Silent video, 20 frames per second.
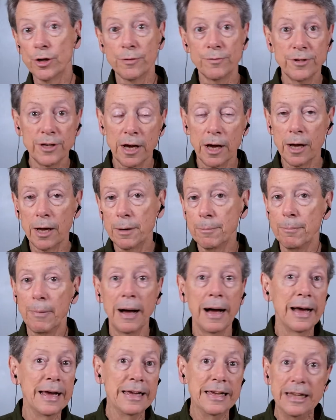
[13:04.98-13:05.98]
have done,
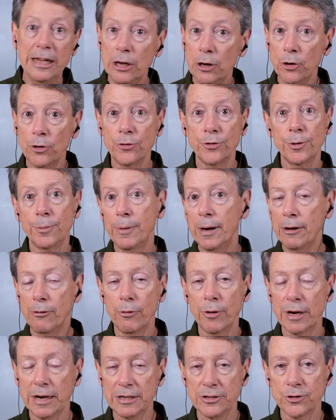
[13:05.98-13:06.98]
my guilt about
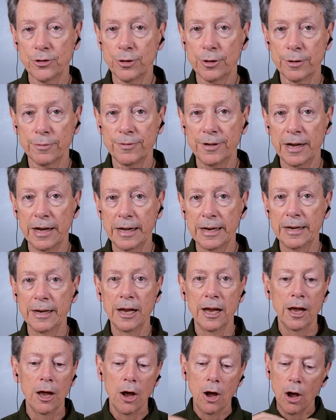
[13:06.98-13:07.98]
what I should have done.
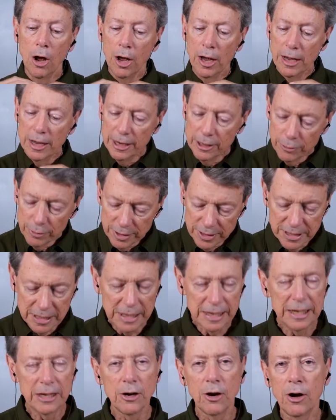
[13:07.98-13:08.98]

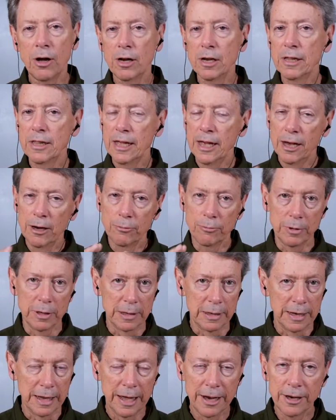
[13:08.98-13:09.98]
Increasingly, all of that we
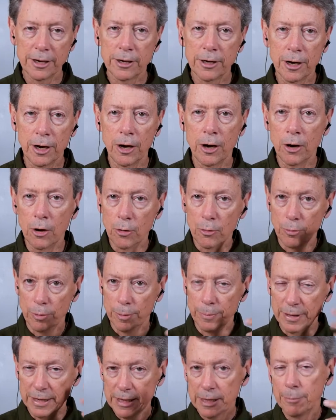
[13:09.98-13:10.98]
let it go. We
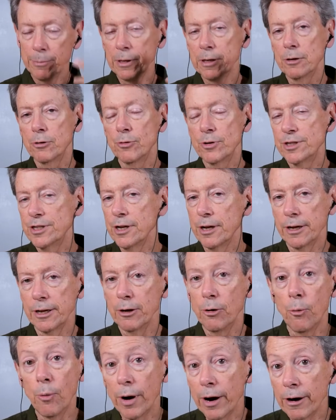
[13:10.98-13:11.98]
become increasingly
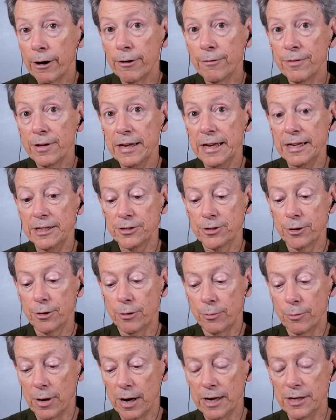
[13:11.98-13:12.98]
aware of it as it
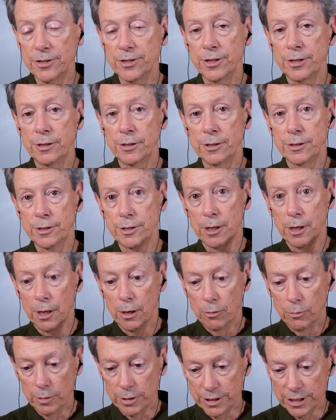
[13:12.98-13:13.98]
arises,
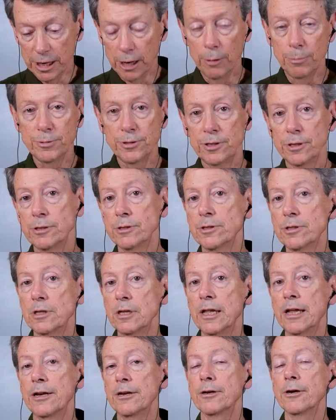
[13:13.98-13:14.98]
which helps us
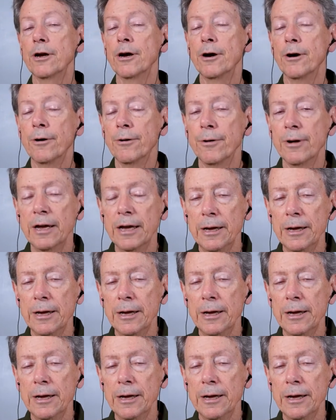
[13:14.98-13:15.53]
let it go.